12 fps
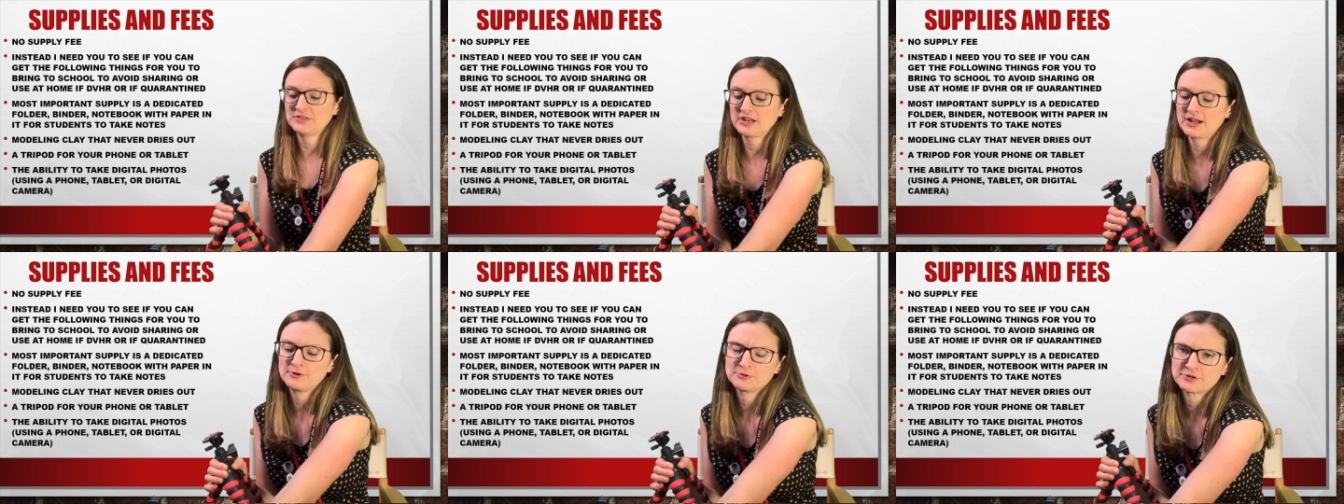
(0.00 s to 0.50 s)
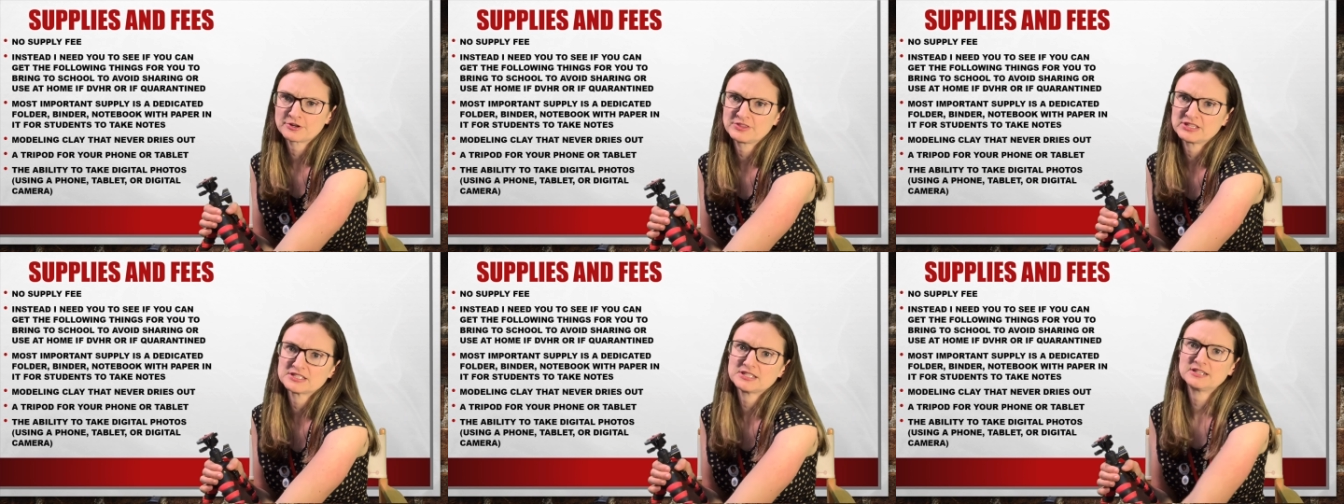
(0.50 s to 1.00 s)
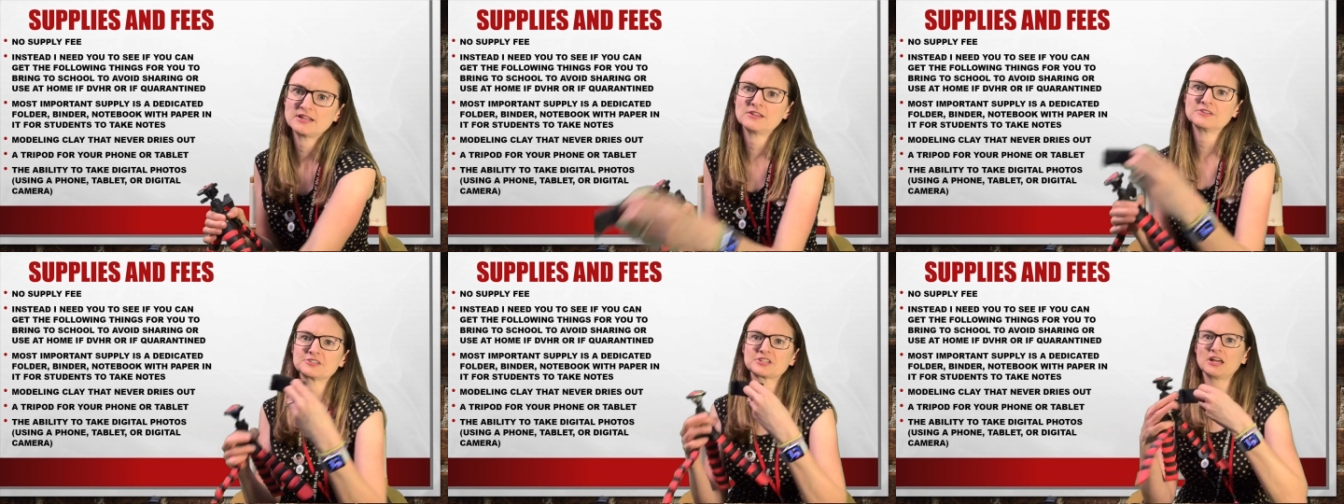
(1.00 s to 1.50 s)
that I ordered that's
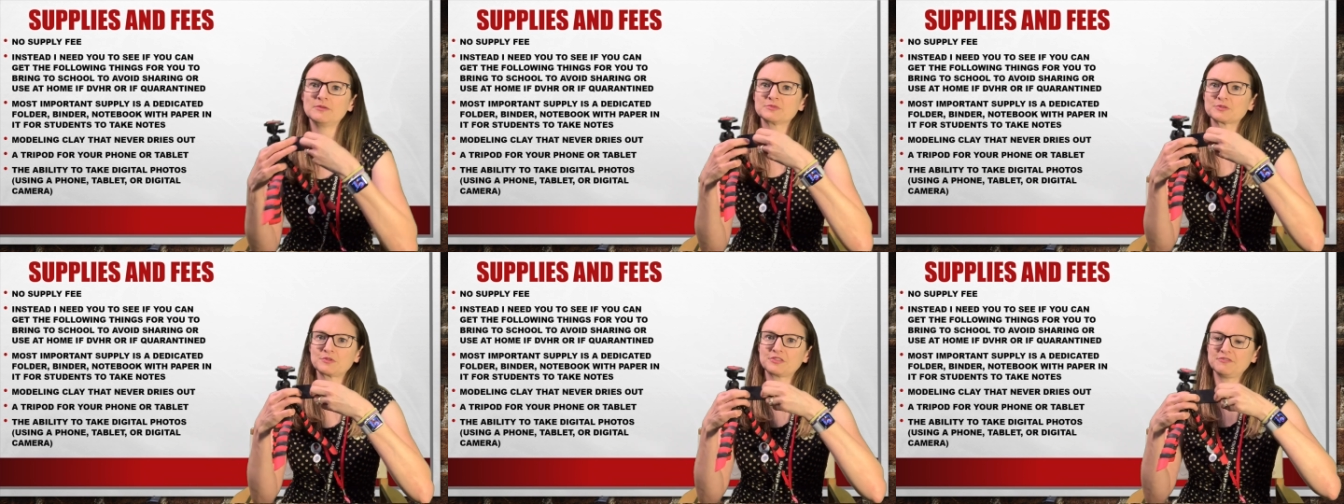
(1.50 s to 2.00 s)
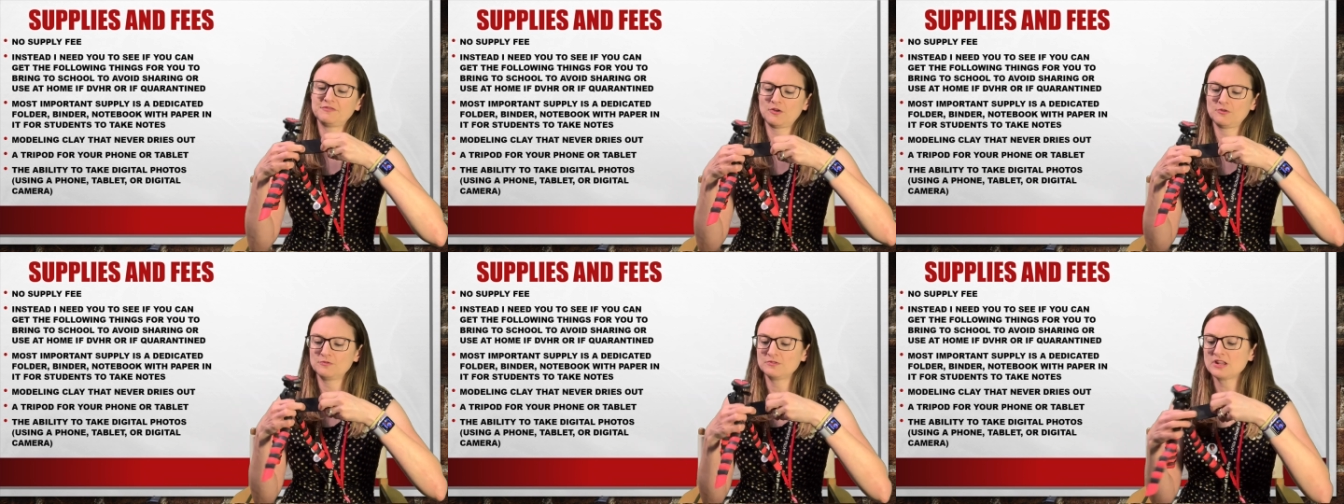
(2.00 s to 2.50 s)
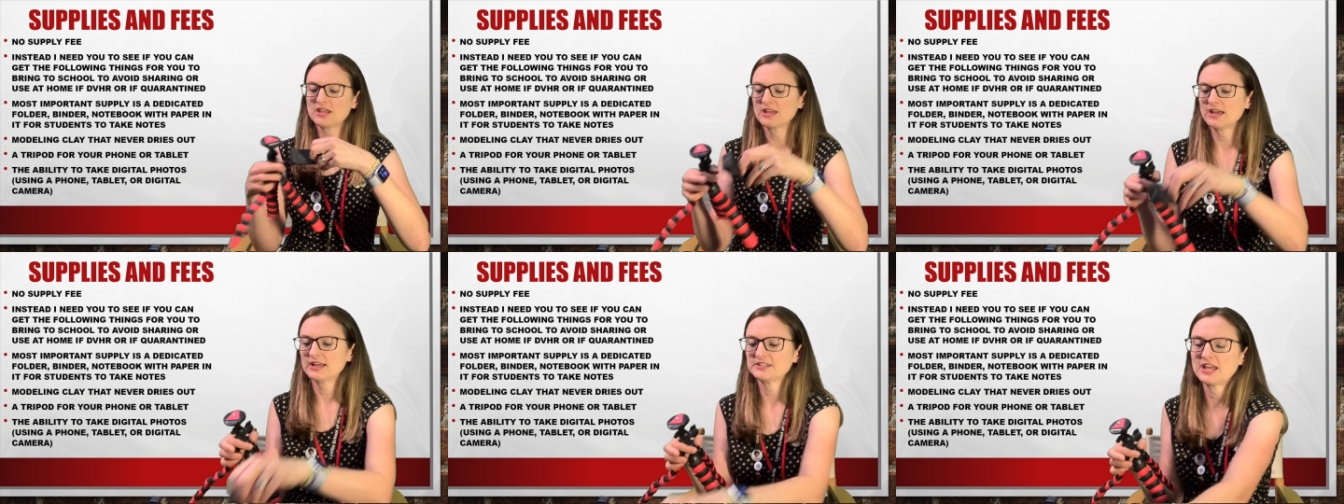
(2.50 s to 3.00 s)
$10 comes with the phone
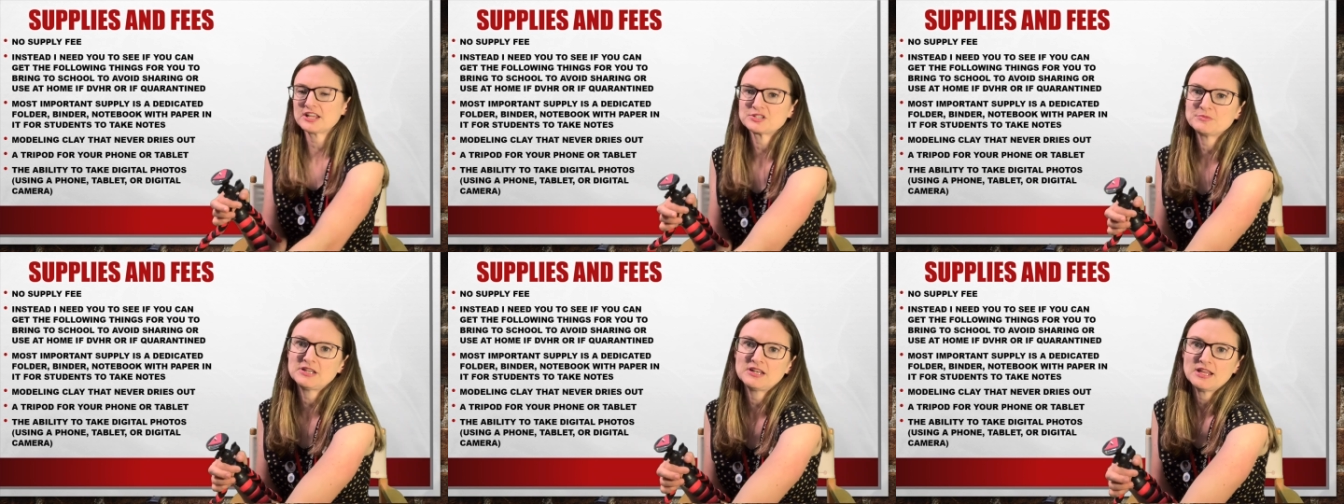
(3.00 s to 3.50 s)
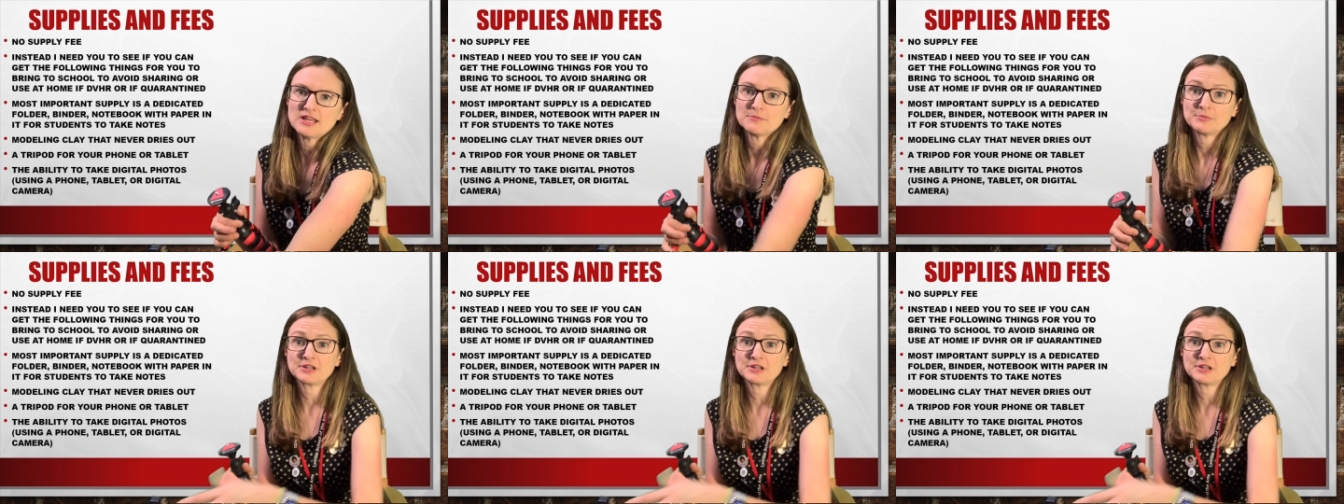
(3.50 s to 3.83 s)
attachment. But